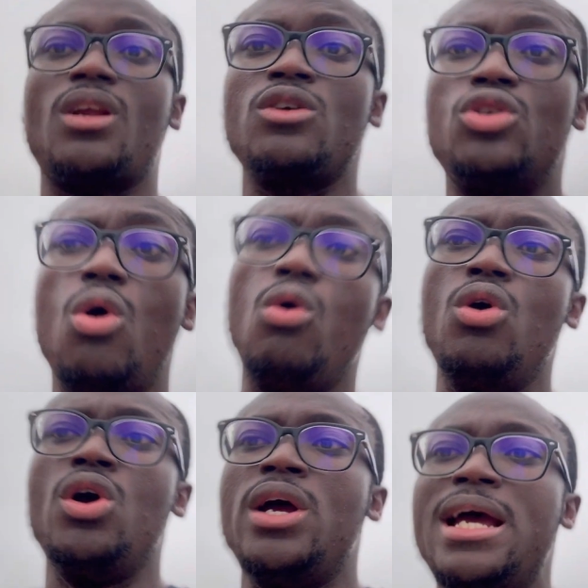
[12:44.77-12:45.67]
So
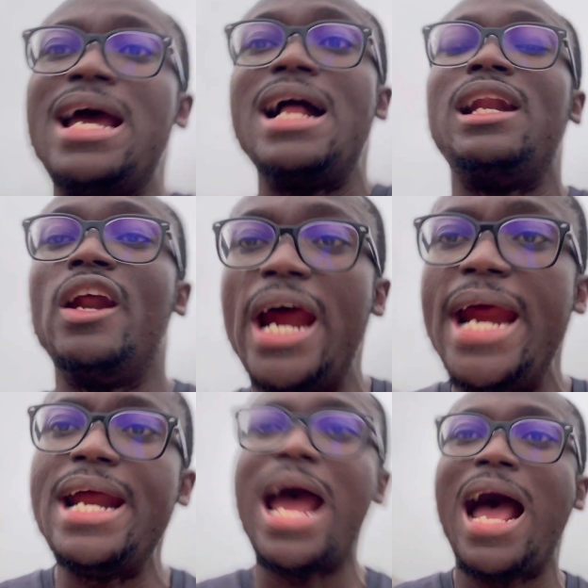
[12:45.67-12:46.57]

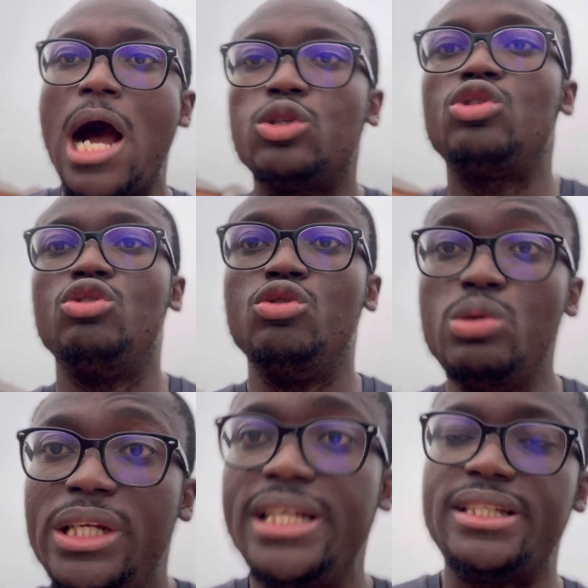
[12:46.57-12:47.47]
learn how to do
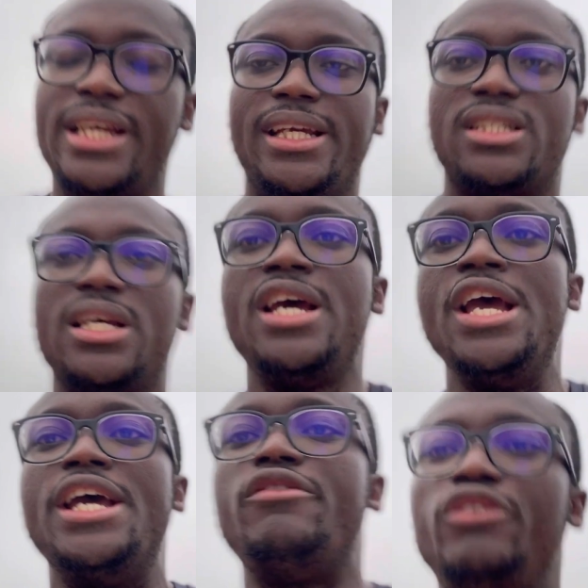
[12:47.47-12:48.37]
these things.
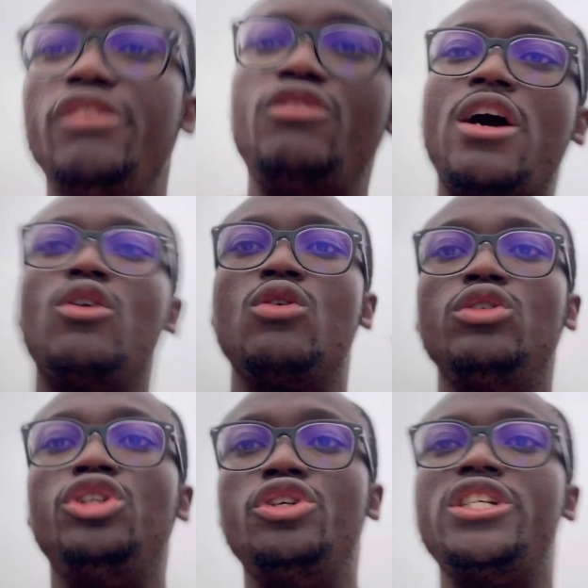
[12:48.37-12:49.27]
Even if you are not going
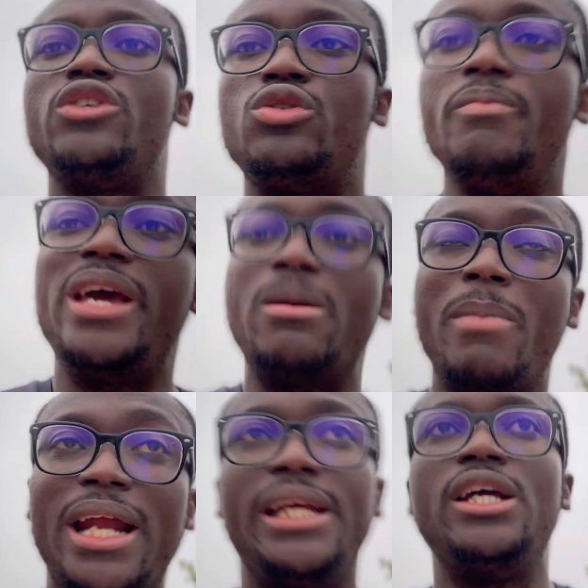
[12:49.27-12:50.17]
to use it to make
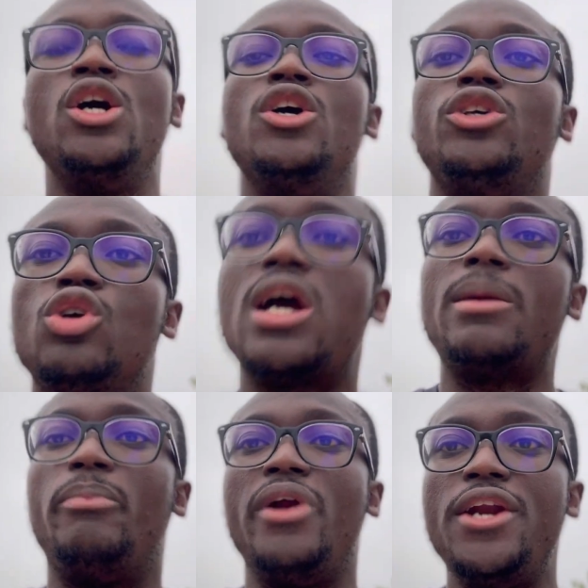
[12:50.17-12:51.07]
money, you
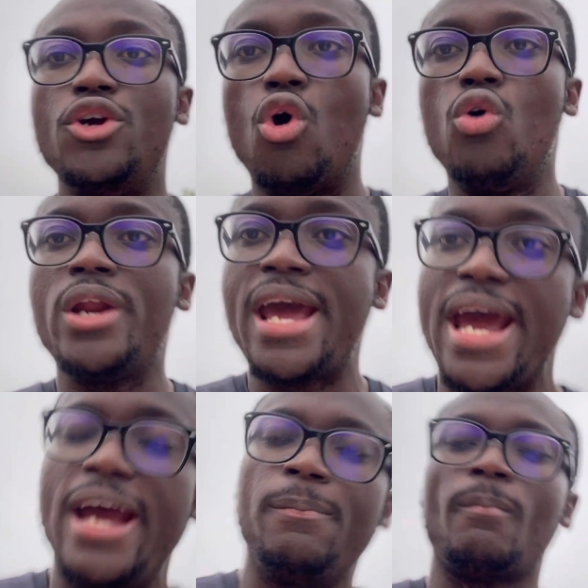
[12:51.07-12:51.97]
can braid your own
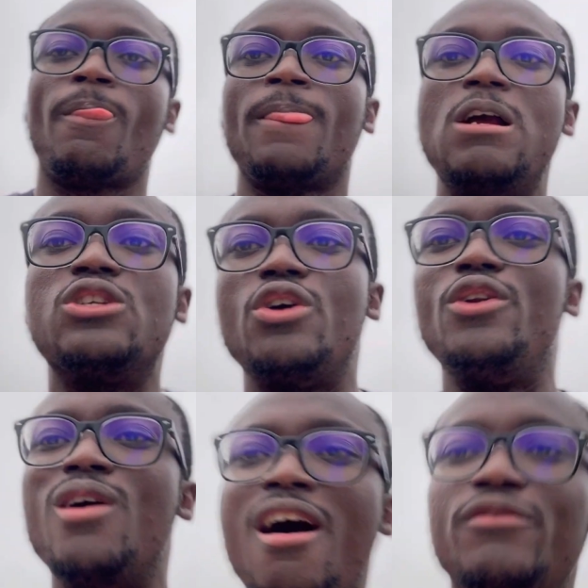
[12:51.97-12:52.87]
hair, so you
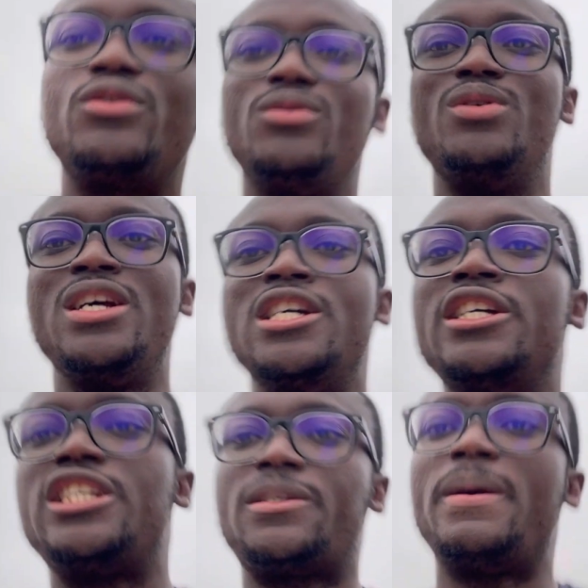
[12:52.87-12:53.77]
don't have to
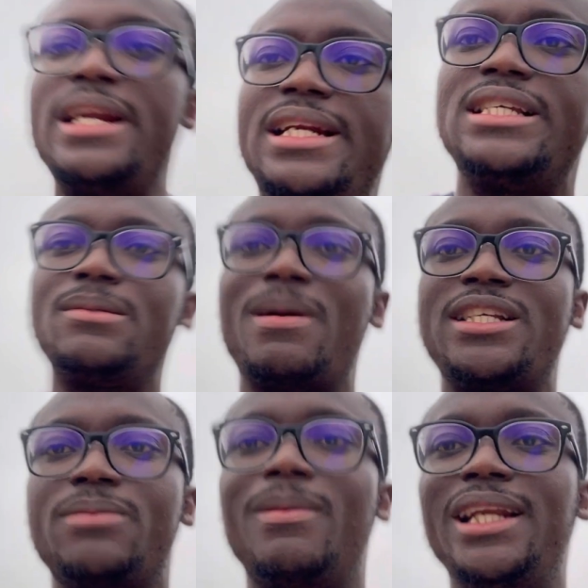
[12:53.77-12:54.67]
spend this
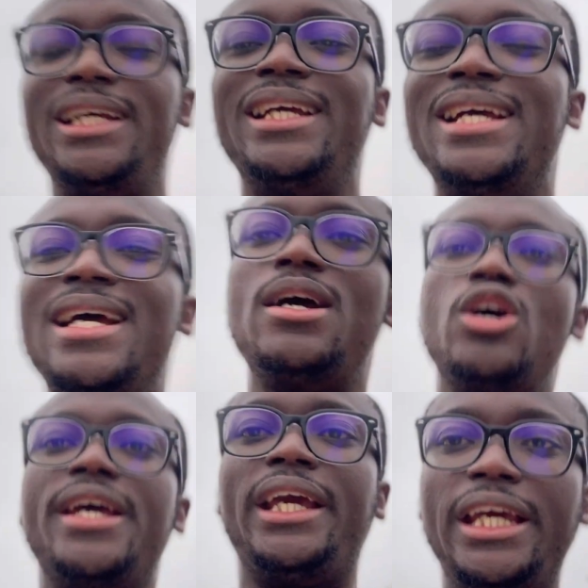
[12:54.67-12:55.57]
much money
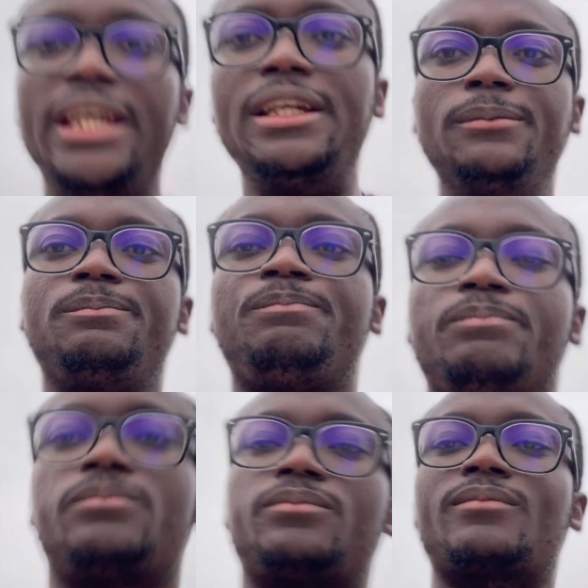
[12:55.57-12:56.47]
in
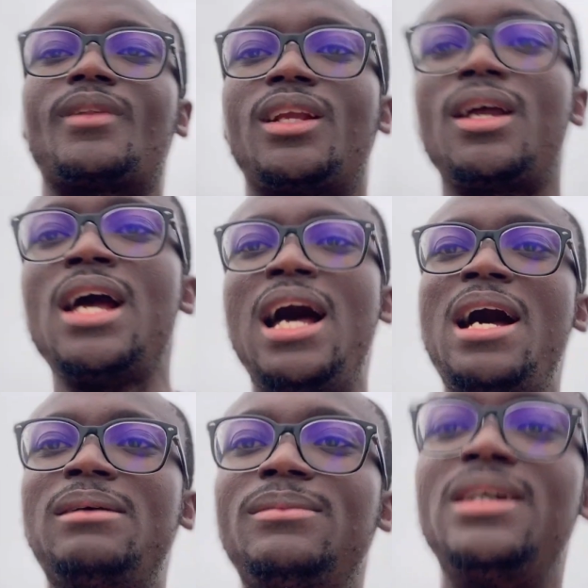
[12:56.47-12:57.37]

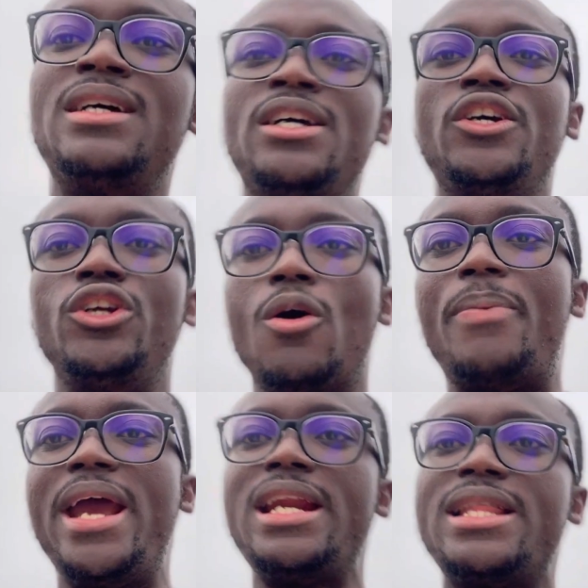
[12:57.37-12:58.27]

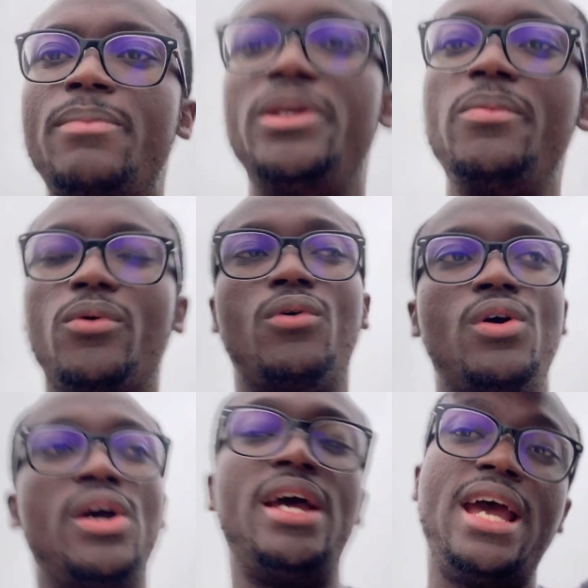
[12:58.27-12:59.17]
paying other people,
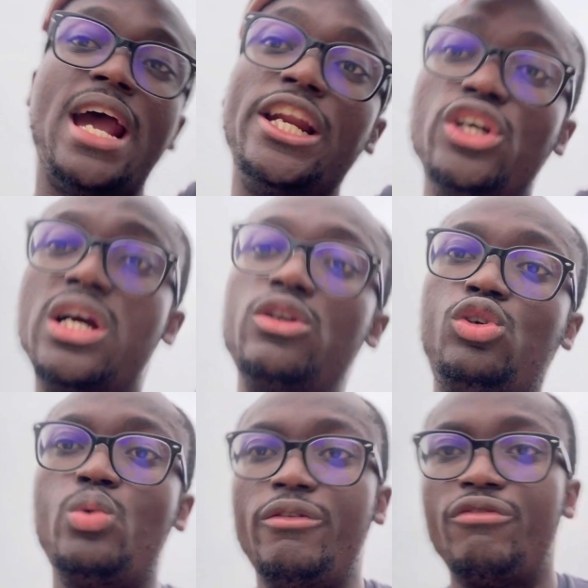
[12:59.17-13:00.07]
and you can
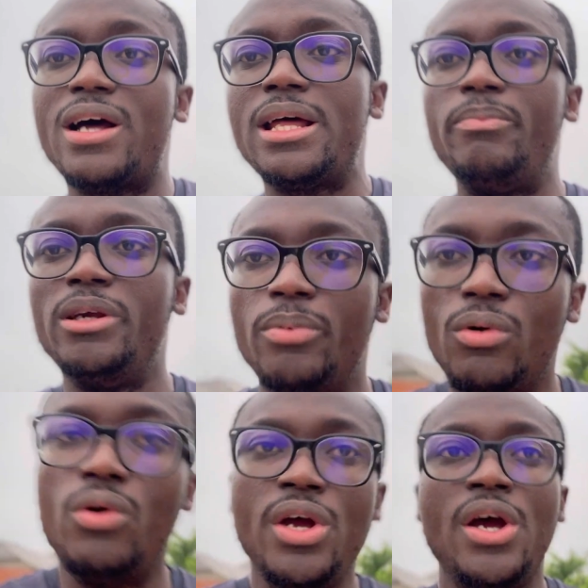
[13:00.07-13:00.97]
do other
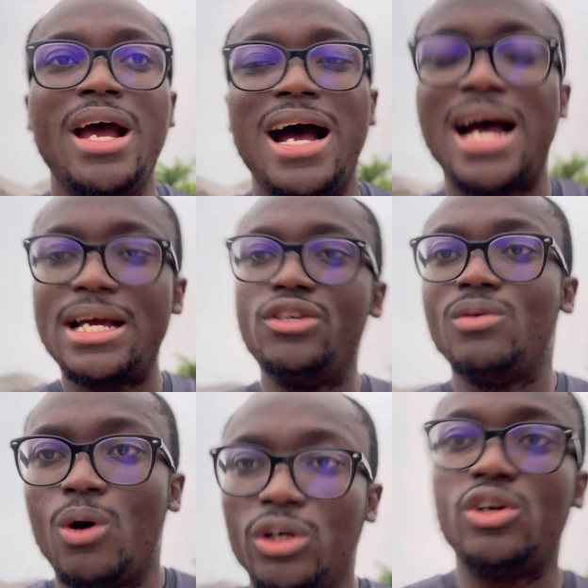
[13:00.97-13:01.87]
people,
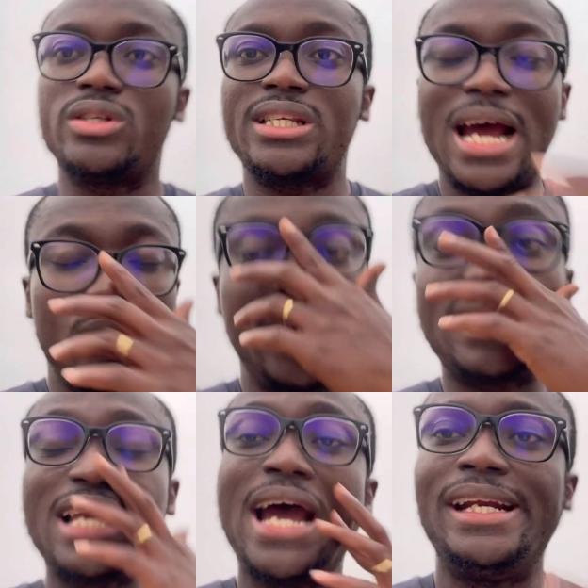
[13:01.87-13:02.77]
on your side, on the
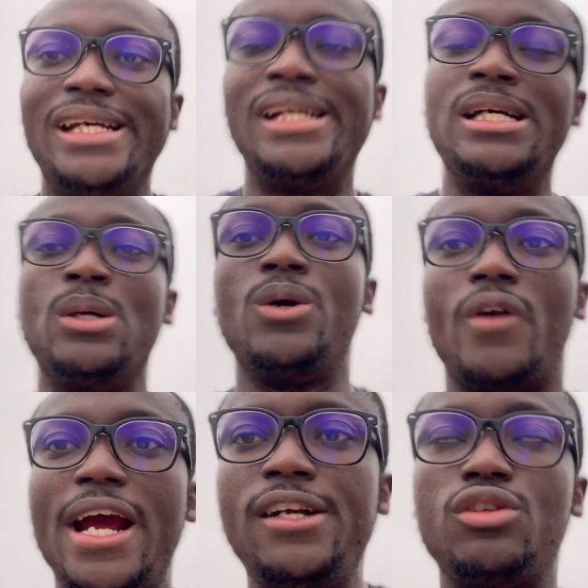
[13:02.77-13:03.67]
side,
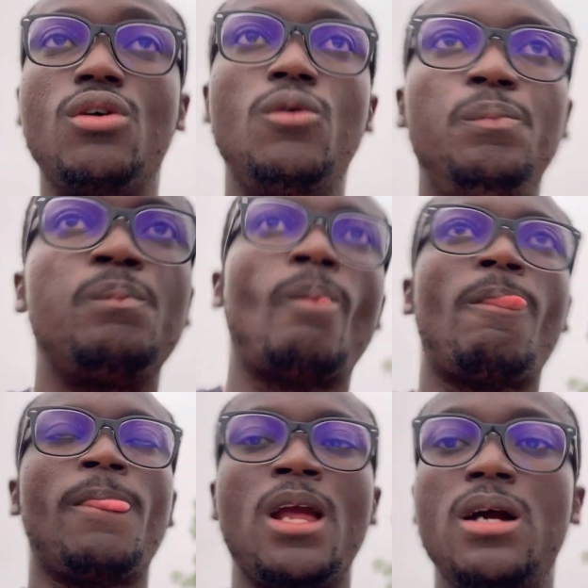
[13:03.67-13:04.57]
right? So
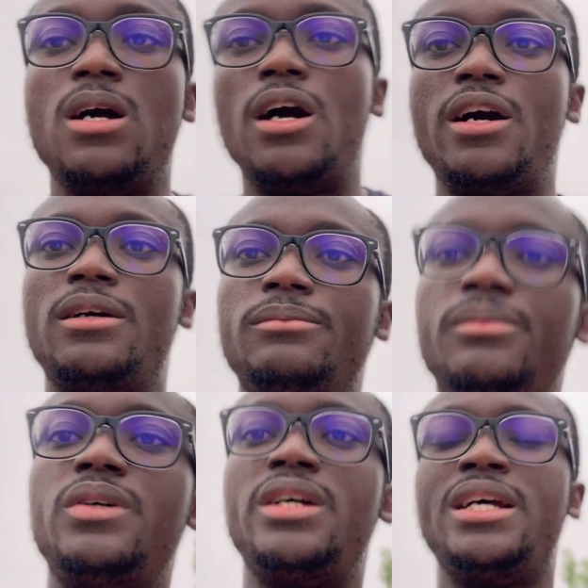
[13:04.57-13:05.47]
um,
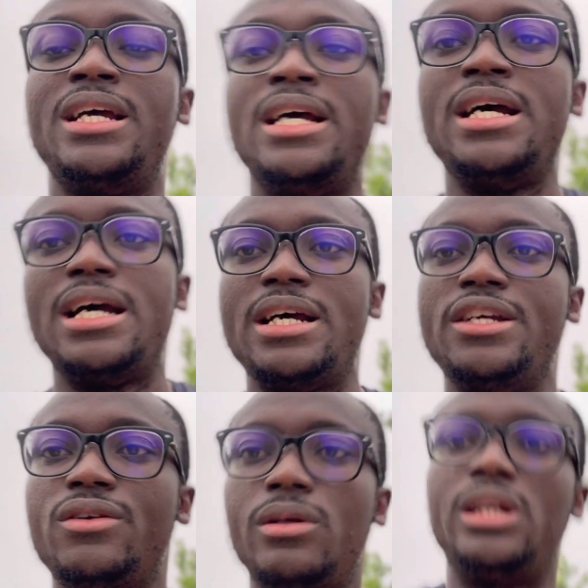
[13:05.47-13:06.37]

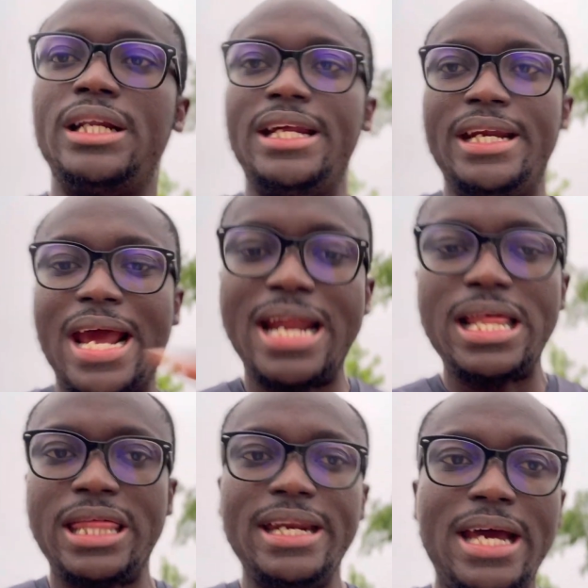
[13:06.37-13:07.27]
the other
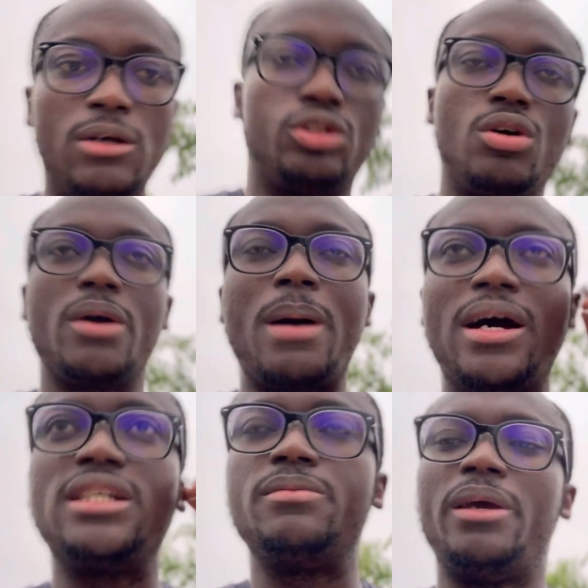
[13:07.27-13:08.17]
thing that I'll talk
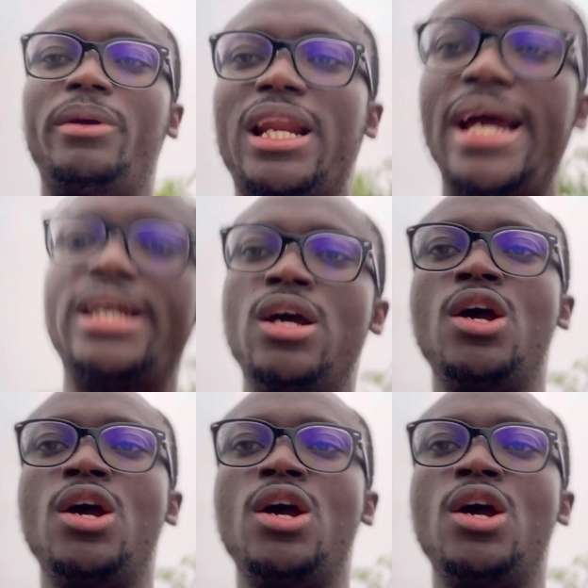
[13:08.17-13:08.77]
about is maybe like